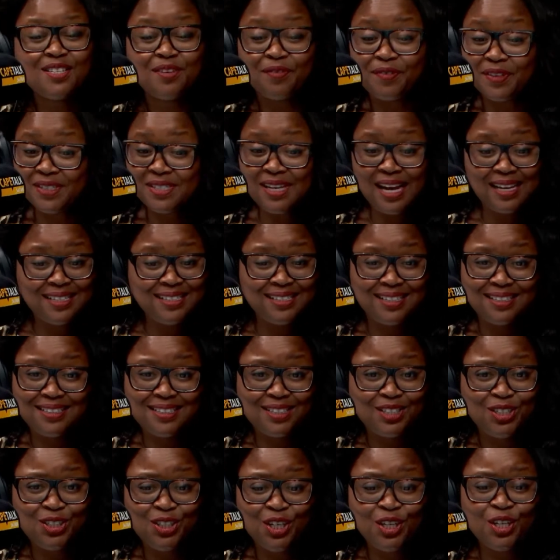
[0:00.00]
a fantastic
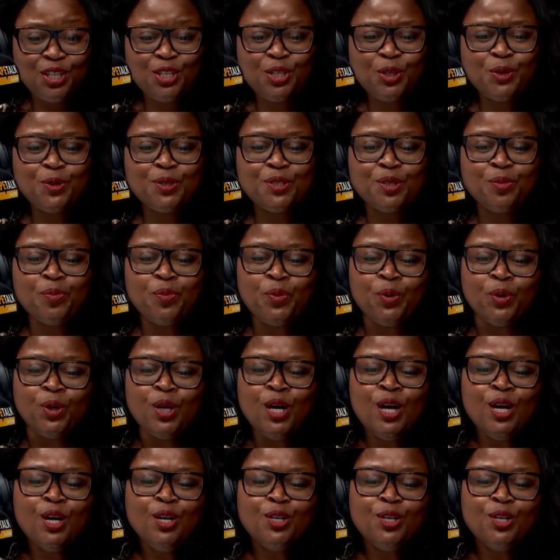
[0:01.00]
dish, and it's so simple.